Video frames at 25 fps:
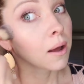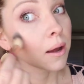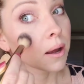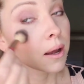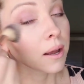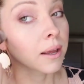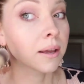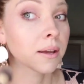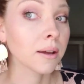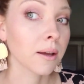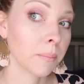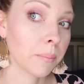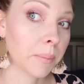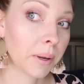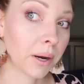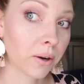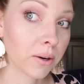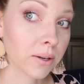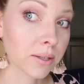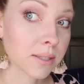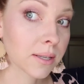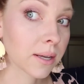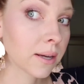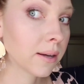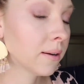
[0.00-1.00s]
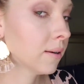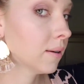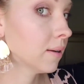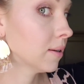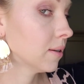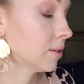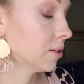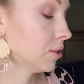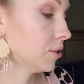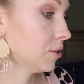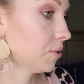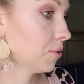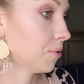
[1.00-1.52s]
in comparison
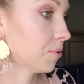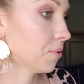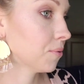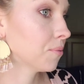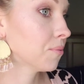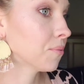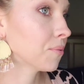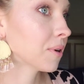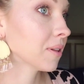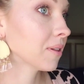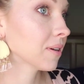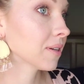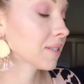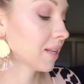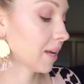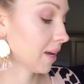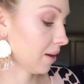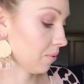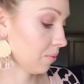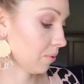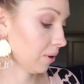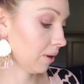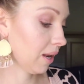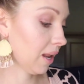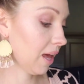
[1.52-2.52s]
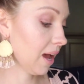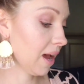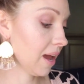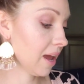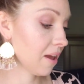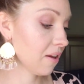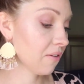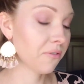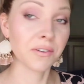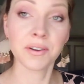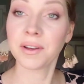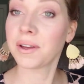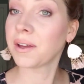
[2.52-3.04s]
to what it looks like in real life.